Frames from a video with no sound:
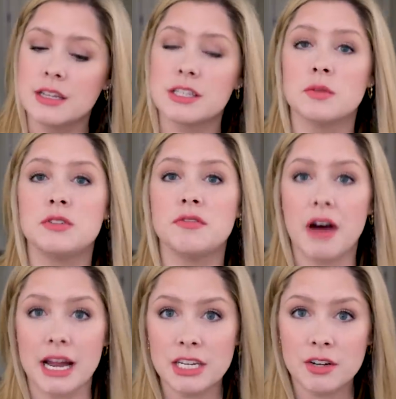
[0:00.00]
So
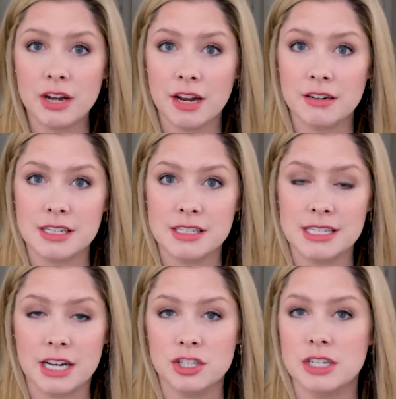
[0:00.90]
dividing your hair into
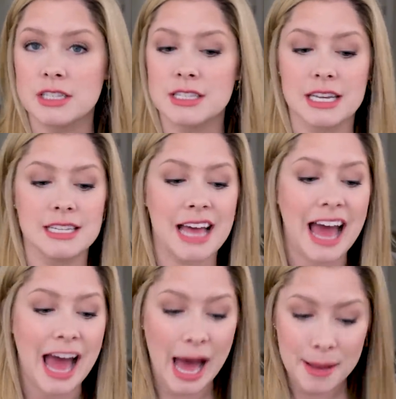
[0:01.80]
sections is
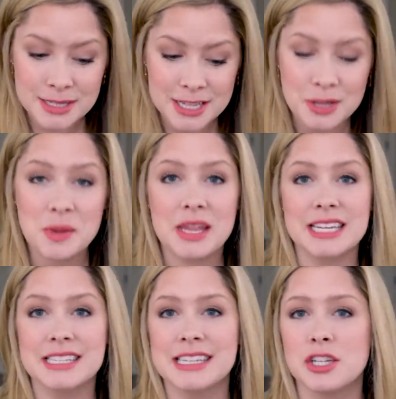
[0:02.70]

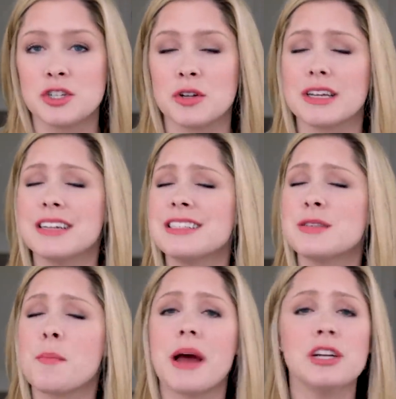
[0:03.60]
absolutely essential,
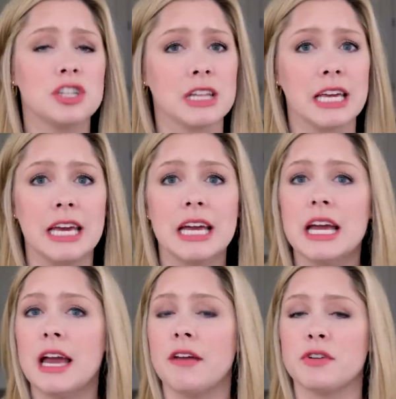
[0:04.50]
especially
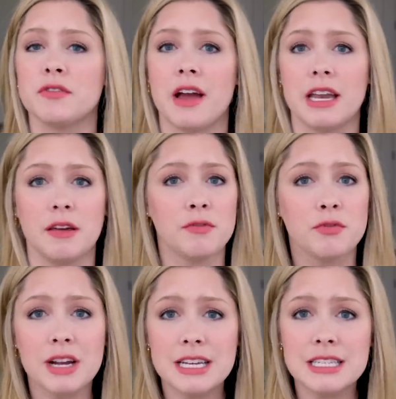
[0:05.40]
if you're fighting
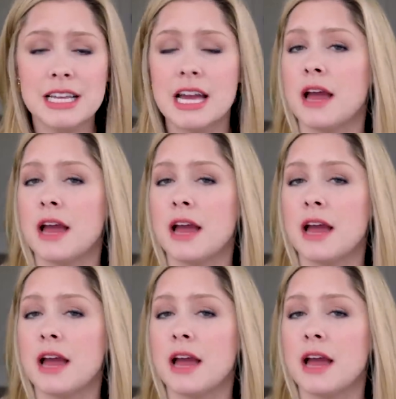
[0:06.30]
frizz,